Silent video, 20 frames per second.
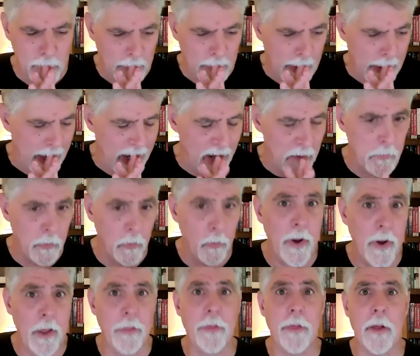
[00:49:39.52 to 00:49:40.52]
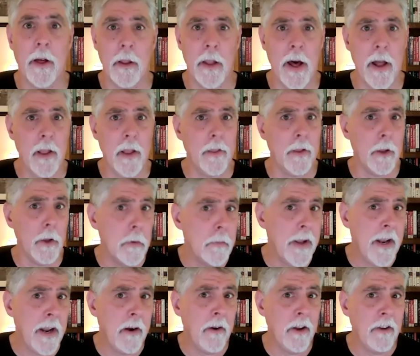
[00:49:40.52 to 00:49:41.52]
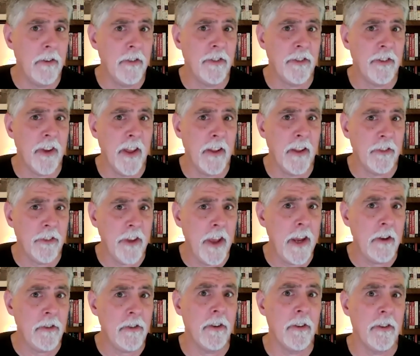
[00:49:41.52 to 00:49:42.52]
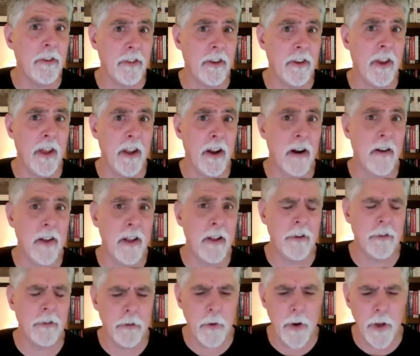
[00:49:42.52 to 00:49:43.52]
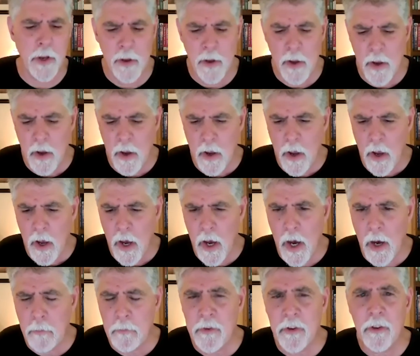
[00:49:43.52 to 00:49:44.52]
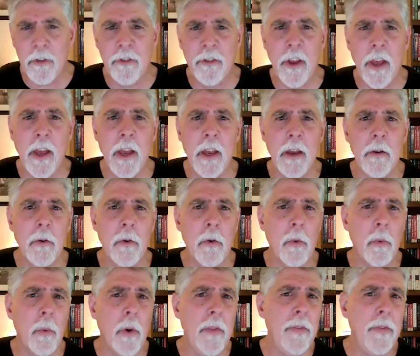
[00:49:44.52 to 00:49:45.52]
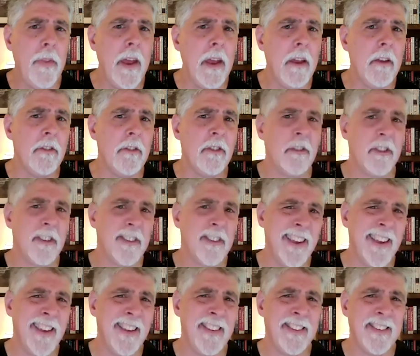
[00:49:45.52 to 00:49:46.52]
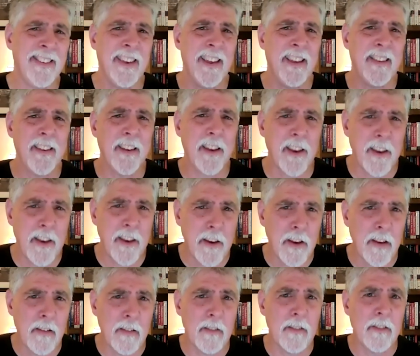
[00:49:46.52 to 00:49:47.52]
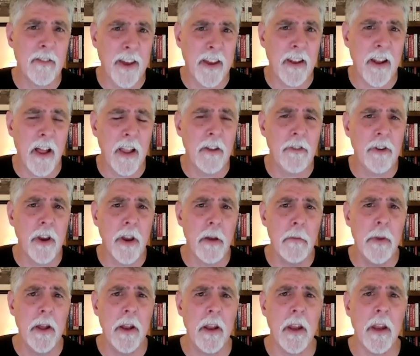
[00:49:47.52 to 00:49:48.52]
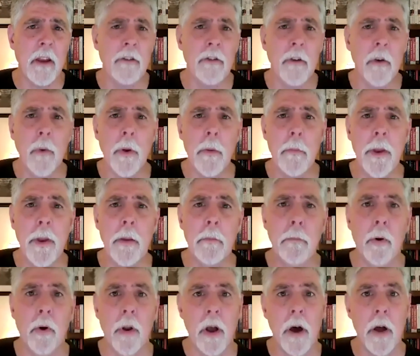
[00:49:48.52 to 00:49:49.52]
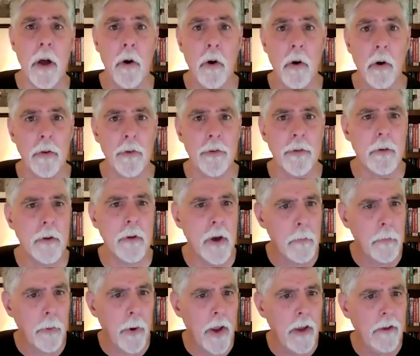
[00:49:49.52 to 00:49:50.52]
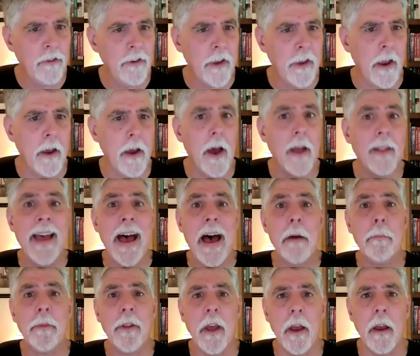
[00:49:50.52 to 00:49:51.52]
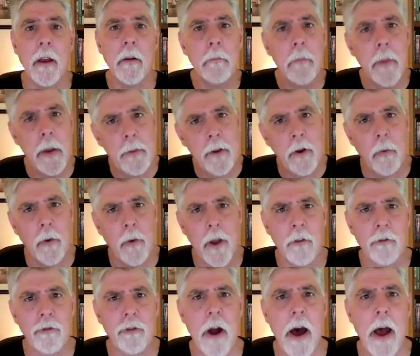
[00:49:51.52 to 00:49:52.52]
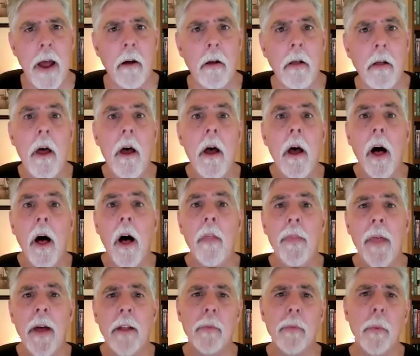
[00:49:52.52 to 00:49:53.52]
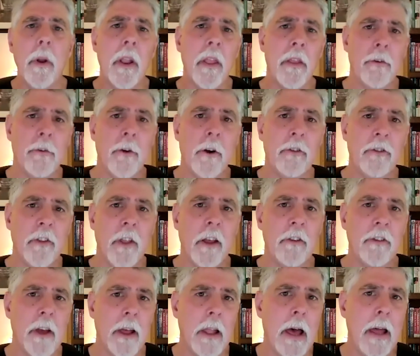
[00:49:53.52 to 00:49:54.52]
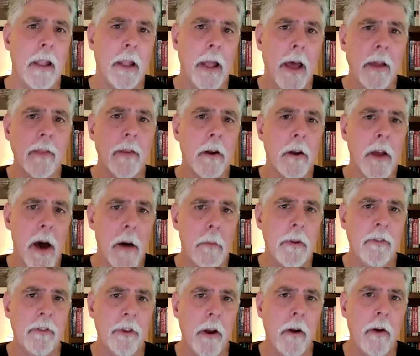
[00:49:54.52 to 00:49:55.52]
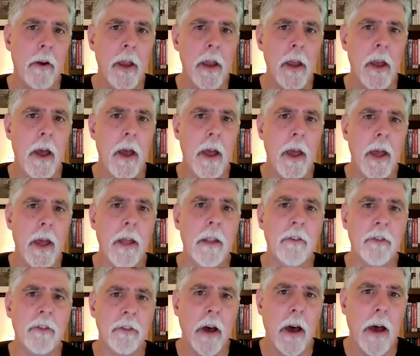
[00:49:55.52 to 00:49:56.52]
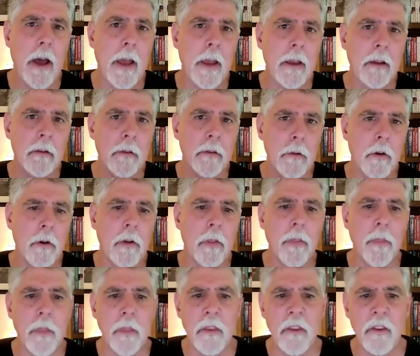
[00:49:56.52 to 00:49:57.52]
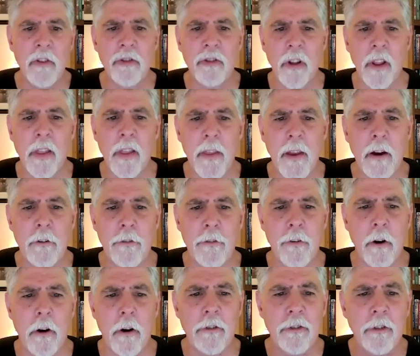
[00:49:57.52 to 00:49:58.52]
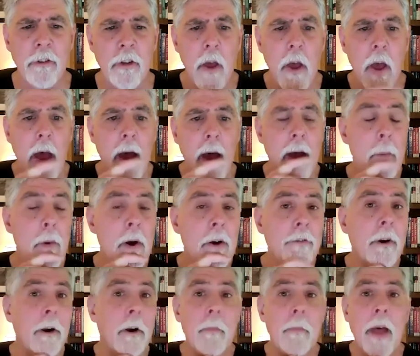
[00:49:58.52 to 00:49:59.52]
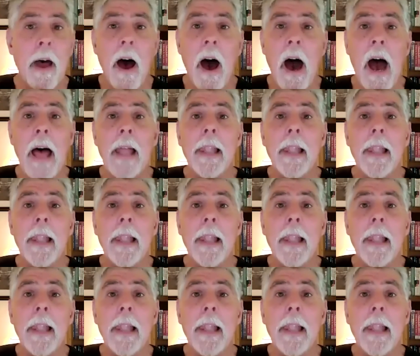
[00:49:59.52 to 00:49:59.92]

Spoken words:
with a lot of the luminaries and sages in our industry, to say, what things as a technology community should we be putting on hold, bracing, adapting, maybe going on trial? That's one of the first things. I like their commentary, and I look usually there first. However, I